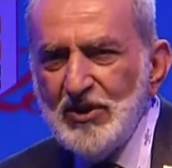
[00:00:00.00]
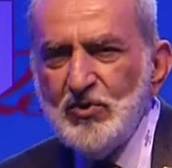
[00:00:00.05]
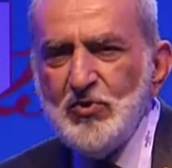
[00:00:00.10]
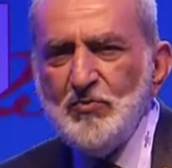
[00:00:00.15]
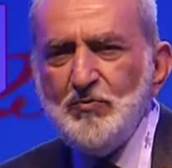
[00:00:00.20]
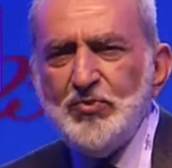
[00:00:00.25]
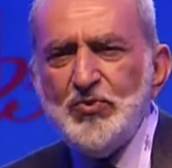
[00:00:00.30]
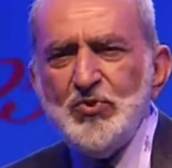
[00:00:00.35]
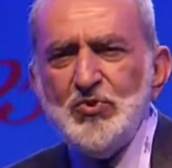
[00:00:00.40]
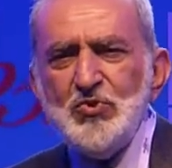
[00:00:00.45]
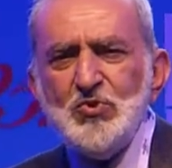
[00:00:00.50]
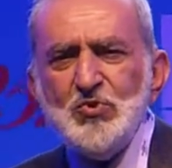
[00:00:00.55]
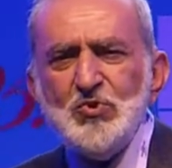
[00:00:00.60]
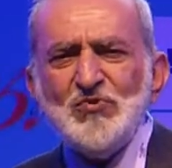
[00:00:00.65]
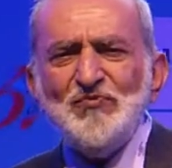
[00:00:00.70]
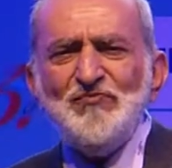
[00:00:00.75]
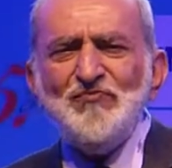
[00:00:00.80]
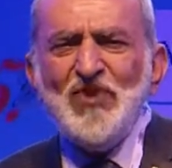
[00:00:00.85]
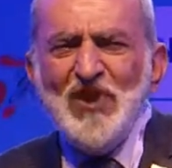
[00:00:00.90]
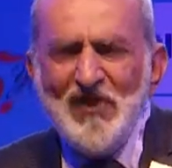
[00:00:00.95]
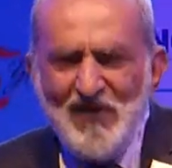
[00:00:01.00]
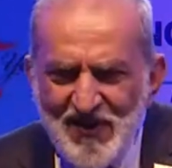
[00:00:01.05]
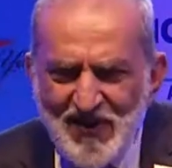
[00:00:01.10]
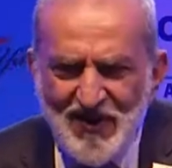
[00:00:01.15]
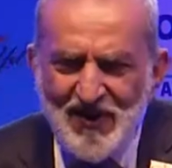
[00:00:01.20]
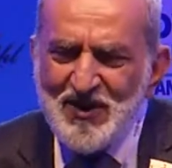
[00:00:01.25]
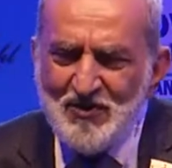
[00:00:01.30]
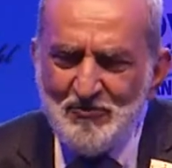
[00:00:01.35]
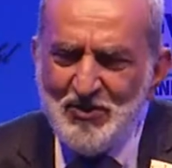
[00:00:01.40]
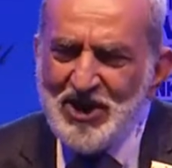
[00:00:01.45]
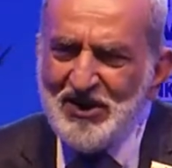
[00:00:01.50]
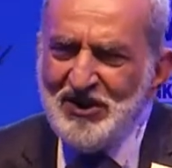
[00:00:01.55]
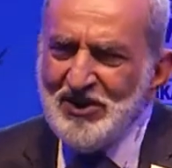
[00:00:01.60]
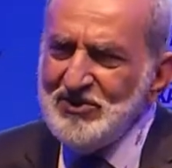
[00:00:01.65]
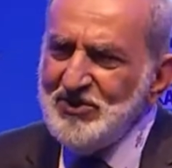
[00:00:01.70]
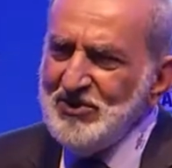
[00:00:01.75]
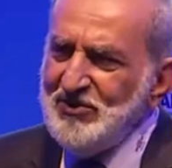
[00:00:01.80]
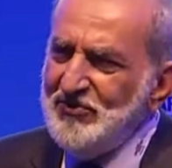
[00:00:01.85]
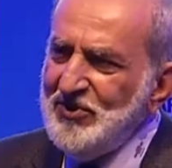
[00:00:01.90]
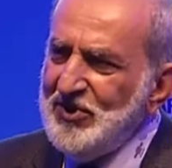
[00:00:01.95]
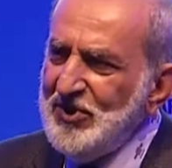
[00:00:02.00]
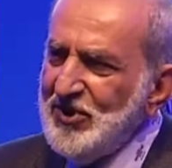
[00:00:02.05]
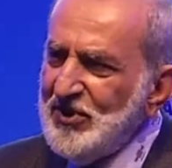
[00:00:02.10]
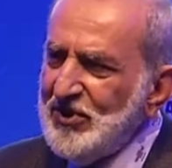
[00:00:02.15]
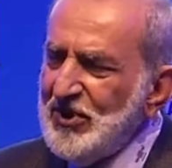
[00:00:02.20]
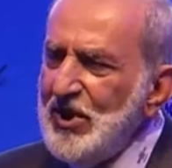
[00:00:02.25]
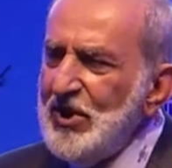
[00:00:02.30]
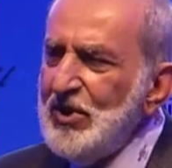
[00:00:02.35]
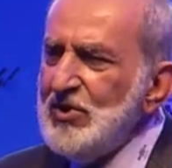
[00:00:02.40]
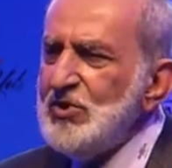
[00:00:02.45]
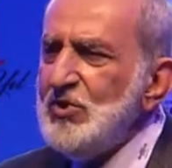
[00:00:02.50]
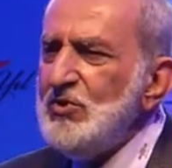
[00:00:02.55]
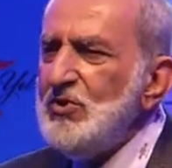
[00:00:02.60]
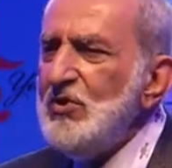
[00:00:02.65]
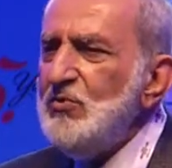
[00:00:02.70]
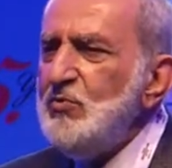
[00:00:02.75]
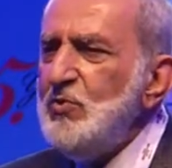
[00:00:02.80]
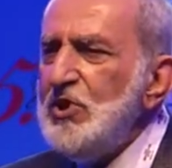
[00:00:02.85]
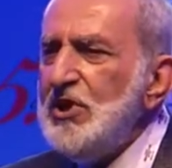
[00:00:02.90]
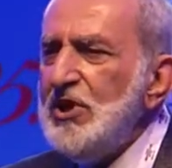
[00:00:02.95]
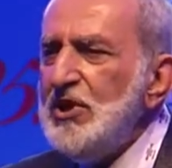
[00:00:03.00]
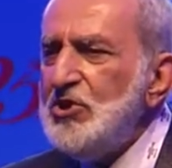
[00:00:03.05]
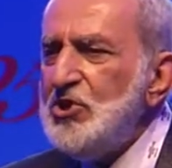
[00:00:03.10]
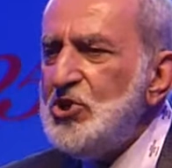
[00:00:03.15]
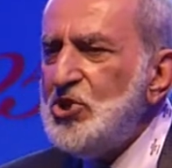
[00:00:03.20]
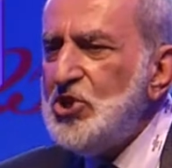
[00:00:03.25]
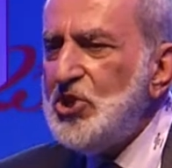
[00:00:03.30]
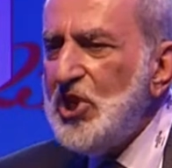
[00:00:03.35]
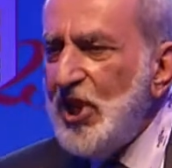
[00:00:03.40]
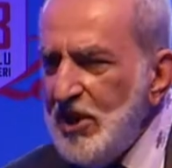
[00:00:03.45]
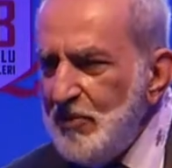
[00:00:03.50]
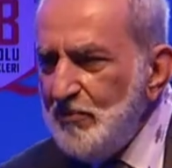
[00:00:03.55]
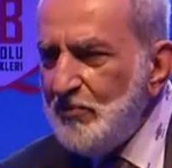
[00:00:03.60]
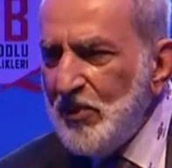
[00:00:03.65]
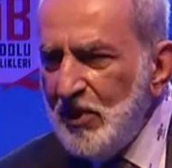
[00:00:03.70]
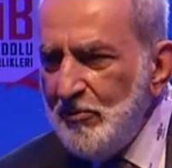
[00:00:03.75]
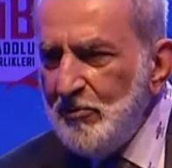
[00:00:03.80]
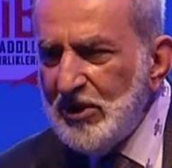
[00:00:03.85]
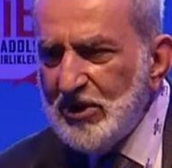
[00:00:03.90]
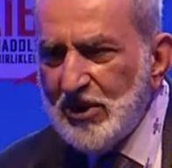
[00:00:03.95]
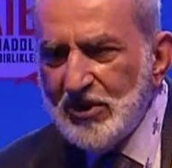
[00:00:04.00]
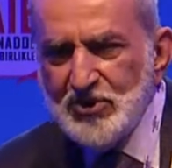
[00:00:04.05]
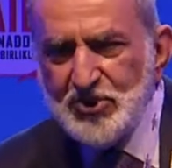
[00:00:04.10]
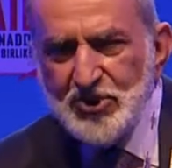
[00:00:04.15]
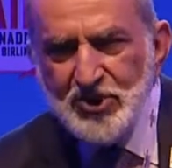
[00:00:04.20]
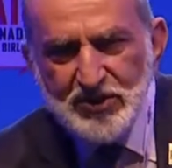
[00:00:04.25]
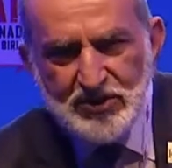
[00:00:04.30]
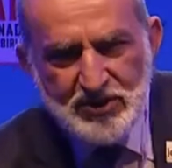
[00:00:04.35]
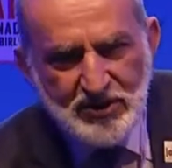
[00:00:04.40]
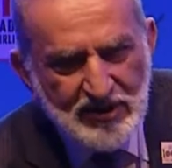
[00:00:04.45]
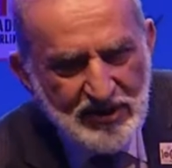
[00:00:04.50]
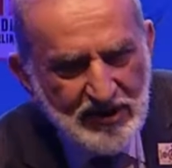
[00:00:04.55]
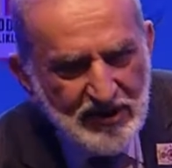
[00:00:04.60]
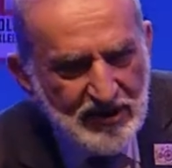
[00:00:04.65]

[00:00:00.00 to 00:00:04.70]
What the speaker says: to produce very high magnetic field so that we can shape a metal sheet.